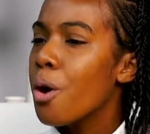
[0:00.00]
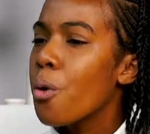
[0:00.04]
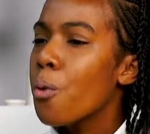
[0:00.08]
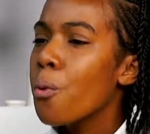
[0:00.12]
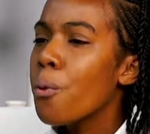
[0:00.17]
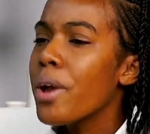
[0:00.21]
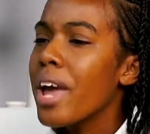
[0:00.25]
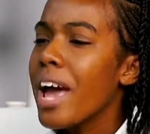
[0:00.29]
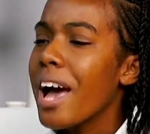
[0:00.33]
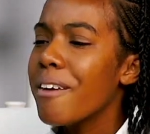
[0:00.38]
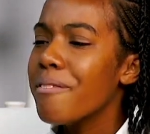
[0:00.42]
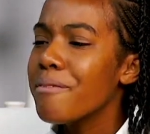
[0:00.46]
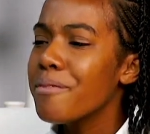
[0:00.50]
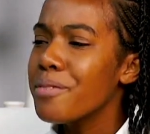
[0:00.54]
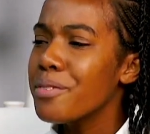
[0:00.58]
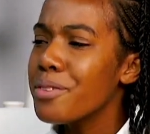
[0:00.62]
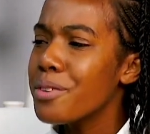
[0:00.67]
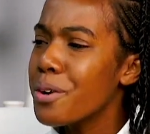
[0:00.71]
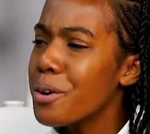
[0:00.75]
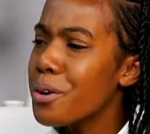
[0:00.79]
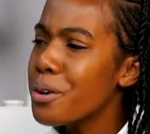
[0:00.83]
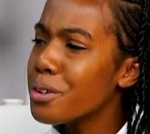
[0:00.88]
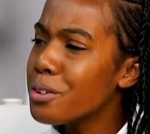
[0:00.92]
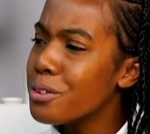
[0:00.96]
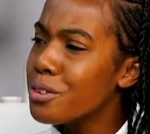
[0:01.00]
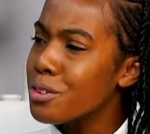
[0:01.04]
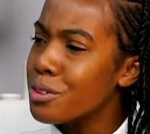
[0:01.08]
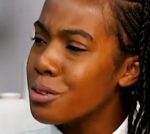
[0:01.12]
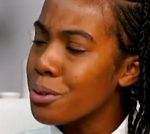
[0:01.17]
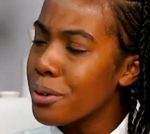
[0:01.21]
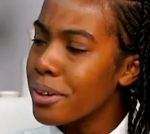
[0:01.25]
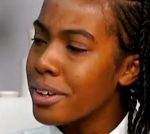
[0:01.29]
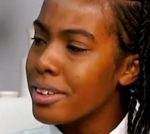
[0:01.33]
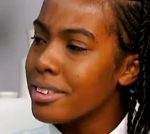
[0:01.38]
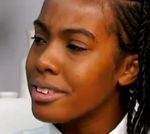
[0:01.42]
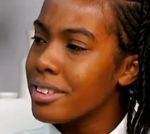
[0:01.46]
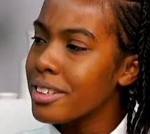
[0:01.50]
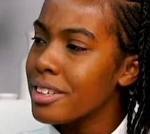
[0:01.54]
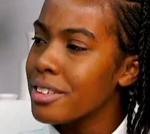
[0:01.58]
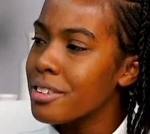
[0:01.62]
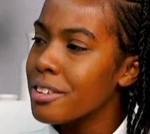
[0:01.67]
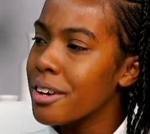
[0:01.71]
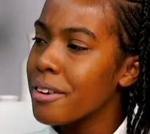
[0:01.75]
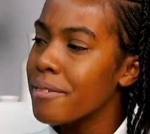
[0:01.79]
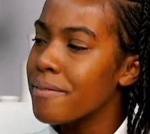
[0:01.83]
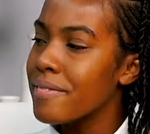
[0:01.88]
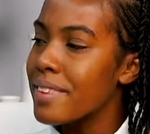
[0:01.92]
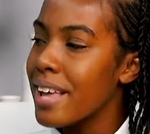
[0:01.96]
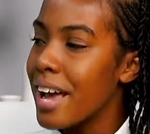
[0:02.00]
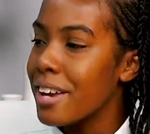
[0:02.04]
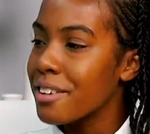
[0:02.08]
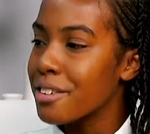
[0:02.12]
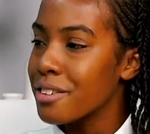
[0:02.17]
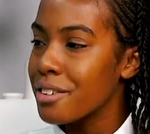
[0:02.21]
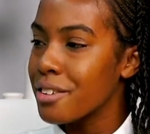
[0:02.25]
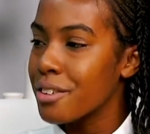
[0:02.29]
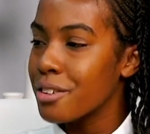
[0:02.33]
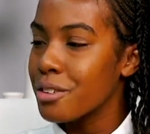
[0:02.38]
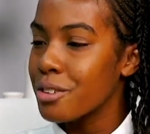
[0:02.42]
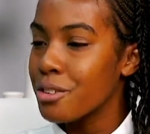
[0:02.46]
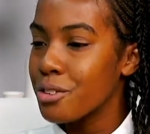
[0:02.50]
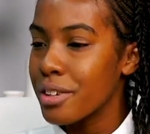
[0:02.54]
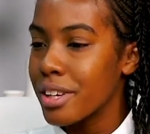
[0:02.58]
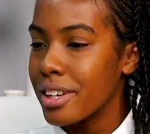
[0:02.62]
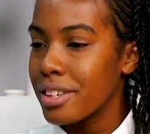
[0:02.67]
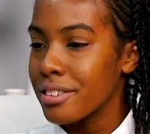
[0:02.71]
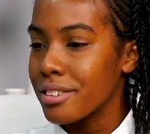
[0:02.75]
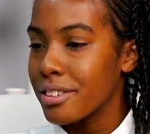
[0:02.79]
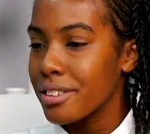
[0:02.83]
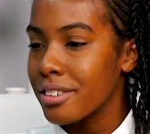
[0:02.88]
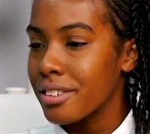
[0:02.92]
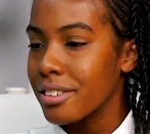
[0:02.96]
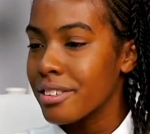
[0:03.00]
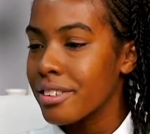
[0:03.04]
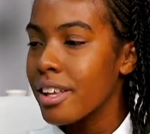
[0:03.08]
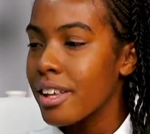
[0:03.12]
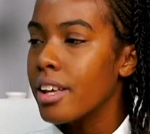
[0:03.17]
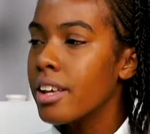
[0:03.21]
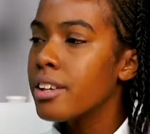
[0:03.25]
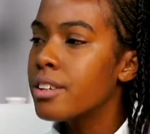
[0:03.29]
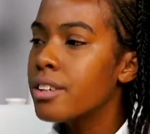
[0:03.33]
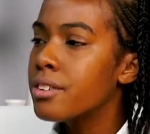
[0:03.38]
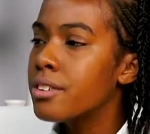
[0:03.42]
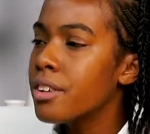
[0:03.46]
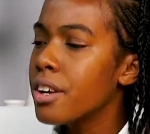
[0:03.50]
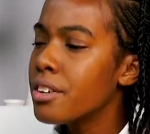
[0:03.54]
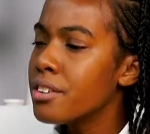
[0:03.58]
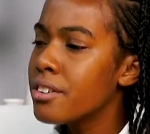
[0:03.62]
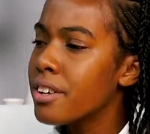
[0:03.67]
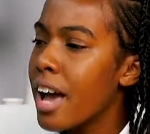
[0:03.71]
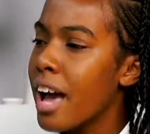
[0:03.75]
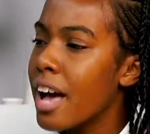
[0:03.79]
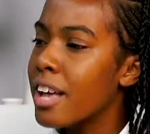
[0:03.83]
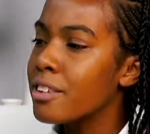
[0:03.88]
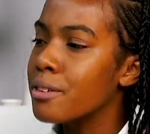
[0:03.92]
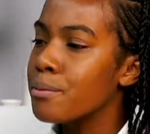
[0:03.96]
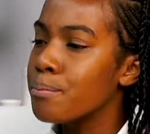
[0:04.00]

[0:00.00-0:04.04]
We have no shortage of national treasures, such as